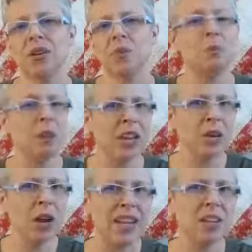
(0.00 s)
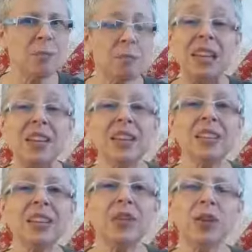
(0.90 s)
Would Peter end up being
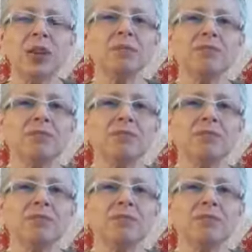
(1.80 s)
the leader?